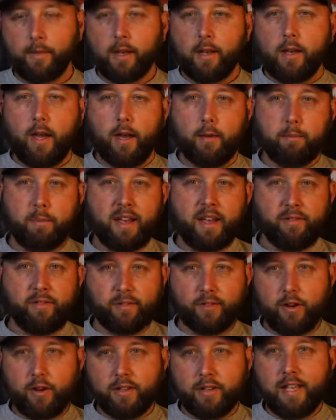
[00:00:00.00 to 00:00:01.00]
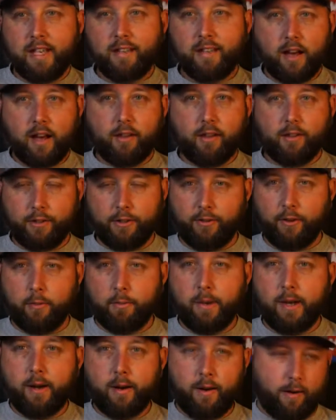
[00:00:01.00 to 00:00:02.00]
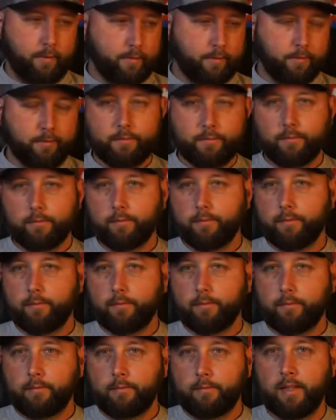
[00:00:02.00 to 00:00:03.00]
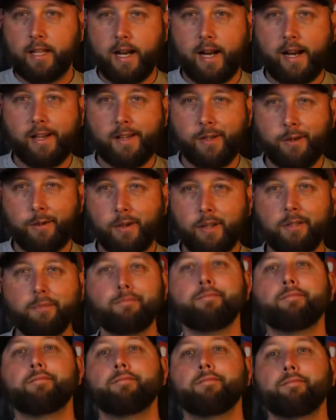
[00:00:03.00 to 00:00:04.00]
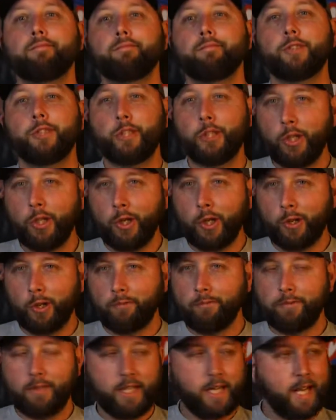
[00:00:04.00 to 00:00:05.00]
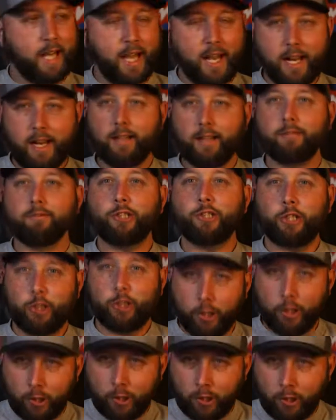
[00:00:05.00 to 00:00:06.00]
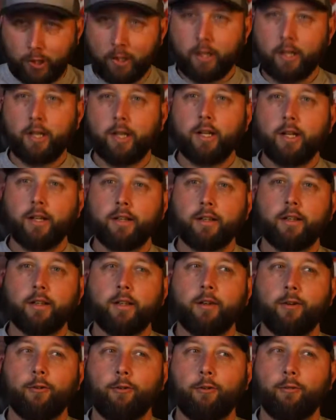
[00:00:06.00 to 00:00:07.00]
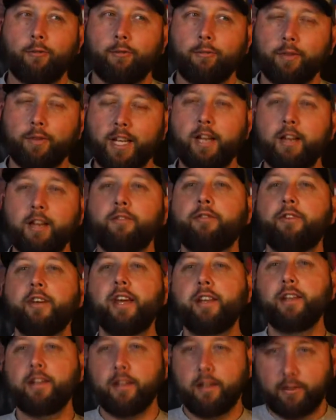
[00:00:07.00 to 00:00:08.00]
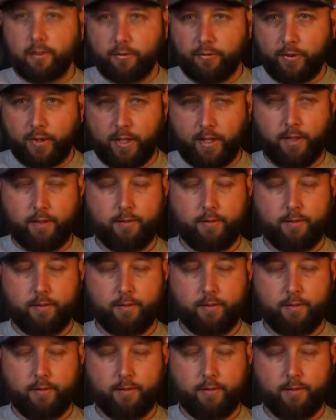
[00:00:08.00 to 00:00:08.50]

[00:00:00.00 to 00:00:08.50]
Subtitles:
and paying $13 for a beer. Did I do it? Sure. Did I hate it? Sure. Convenience fee.